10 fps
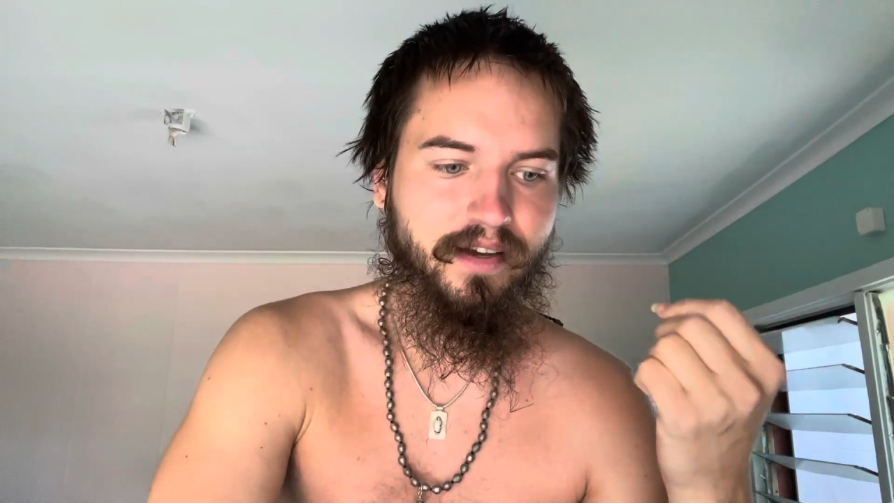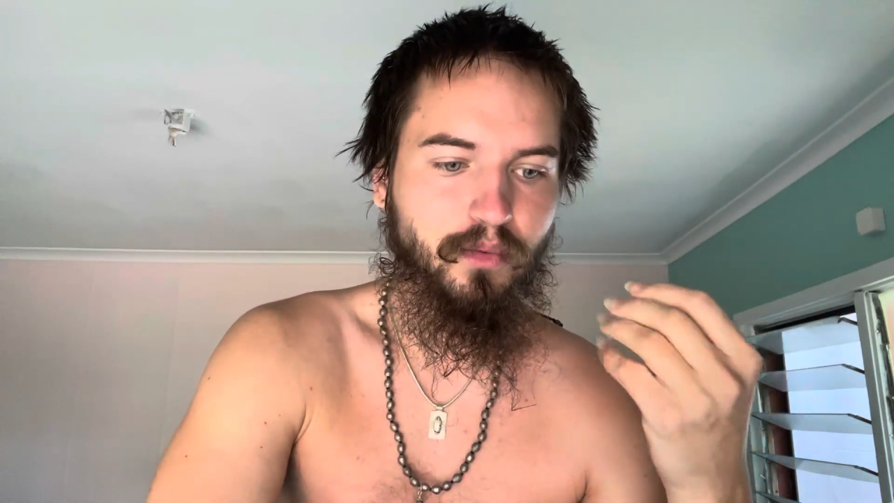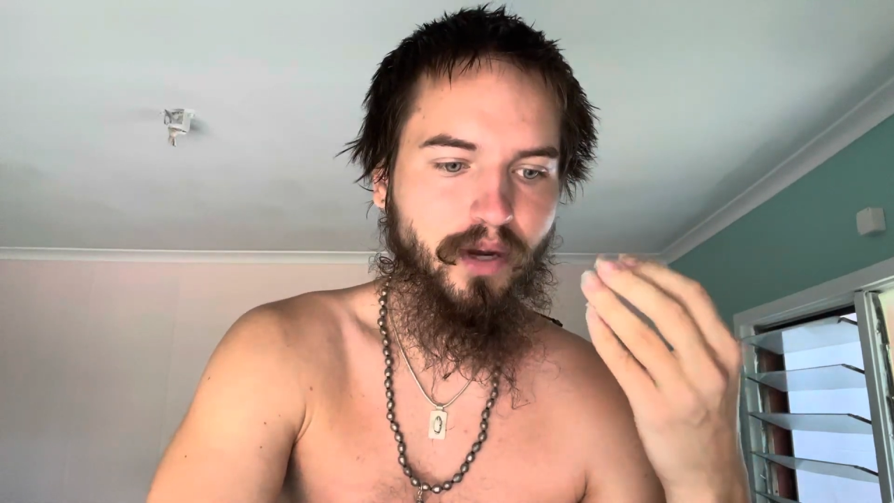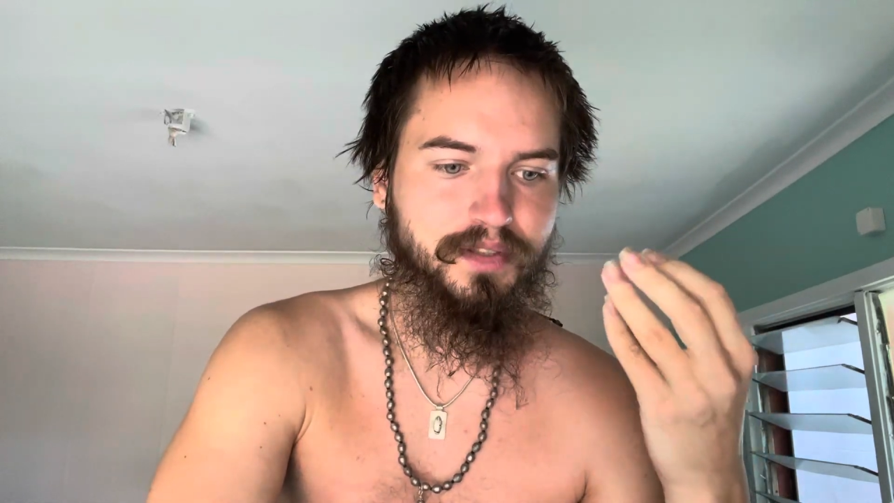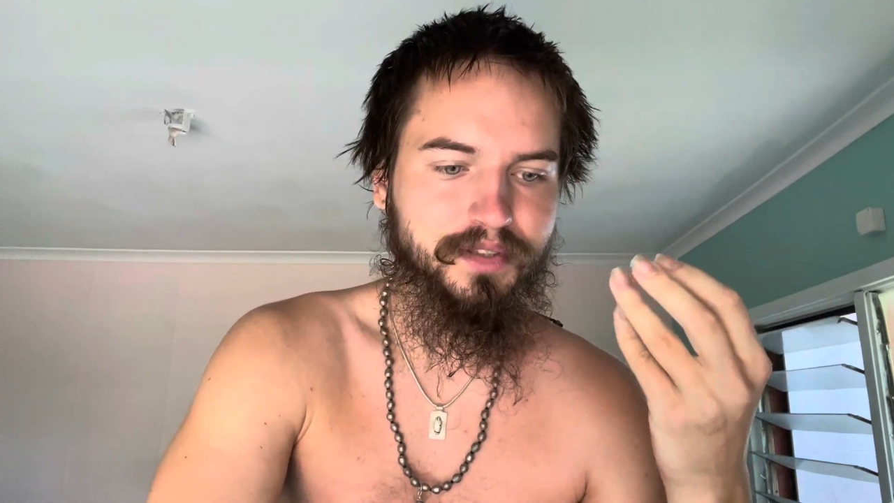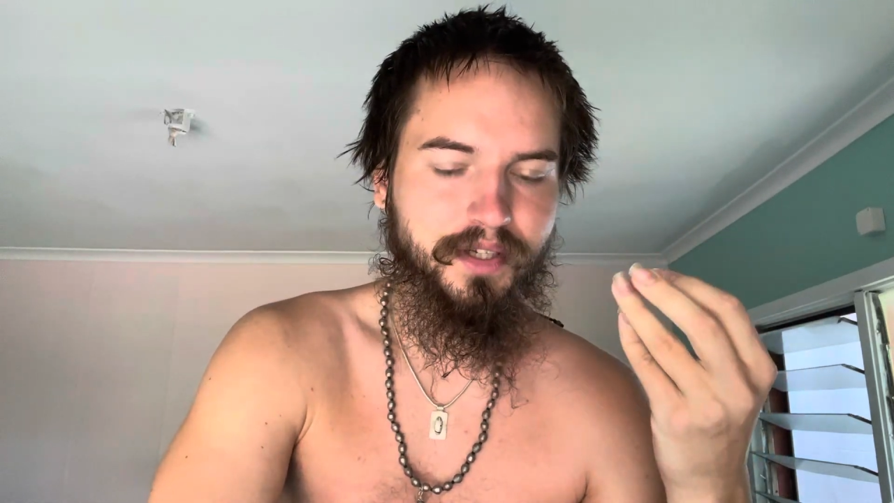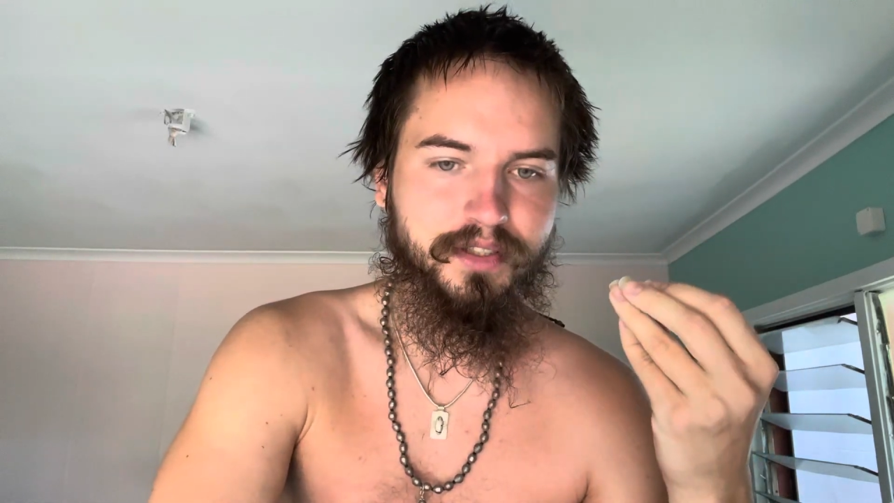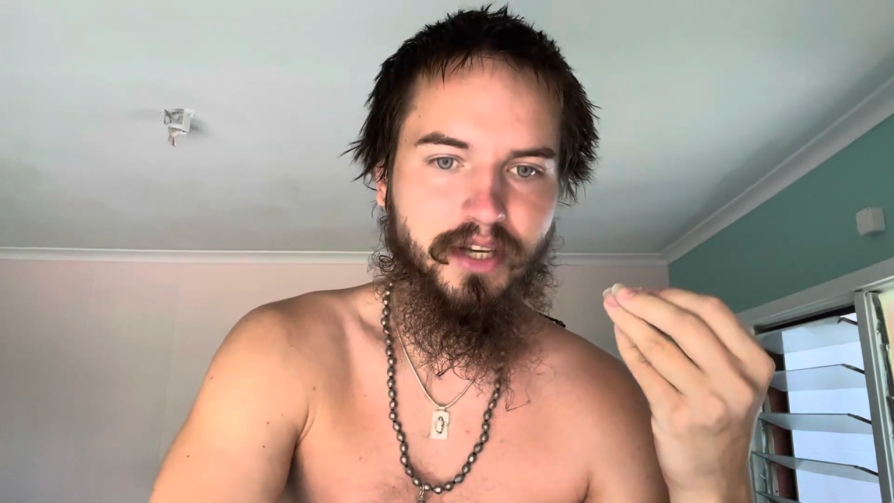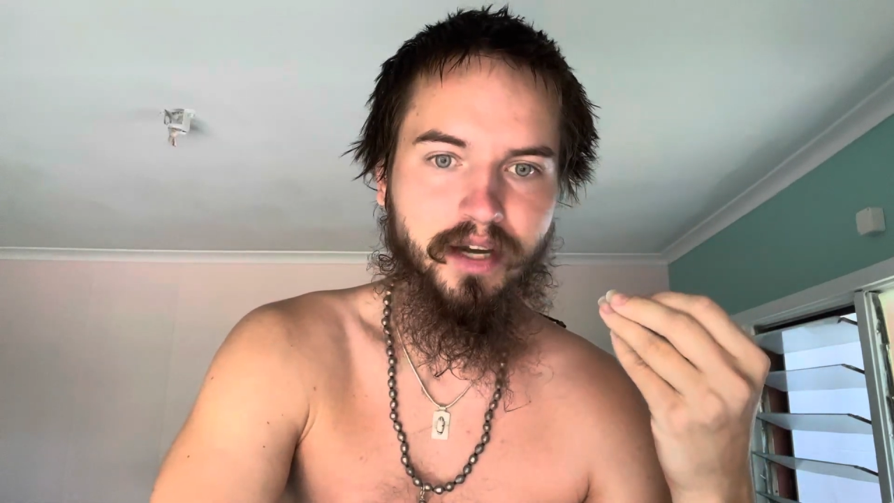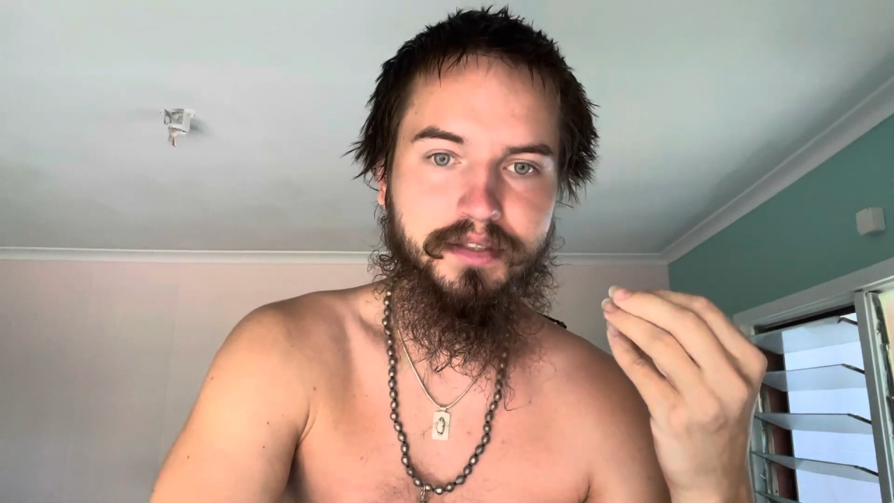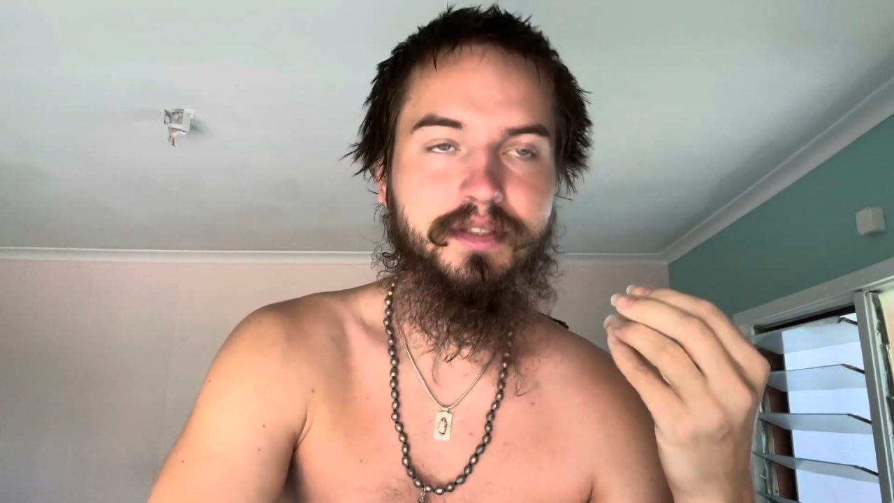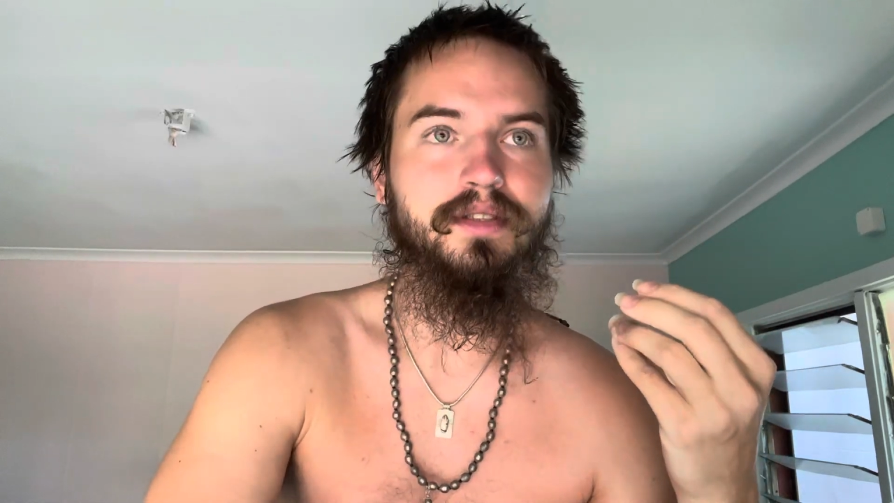what else is there taught?